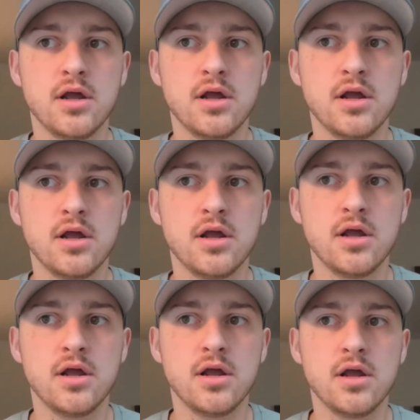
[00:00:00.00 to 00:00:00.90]
Sutton has an
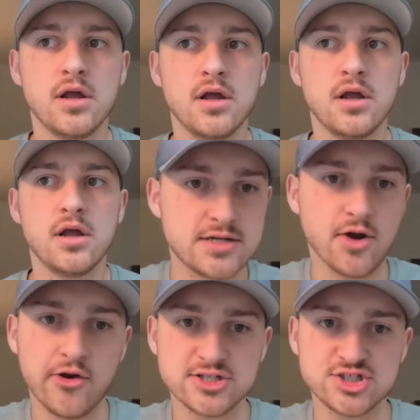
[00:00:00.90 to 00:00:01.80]
11%
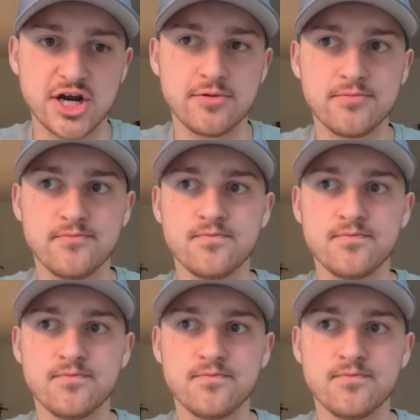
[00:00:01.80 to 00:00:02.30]
target share,